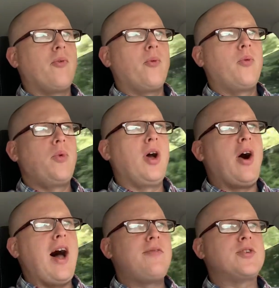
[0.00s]
We'll
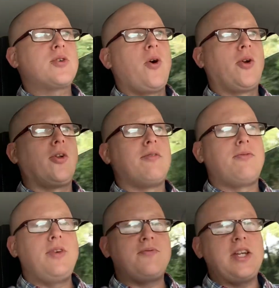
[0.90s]
have a total of
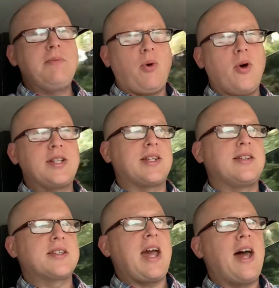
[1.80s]
15 points in
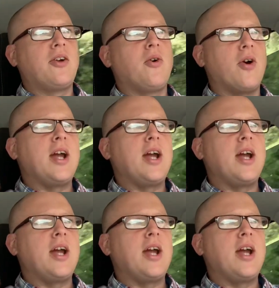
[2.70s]
this category,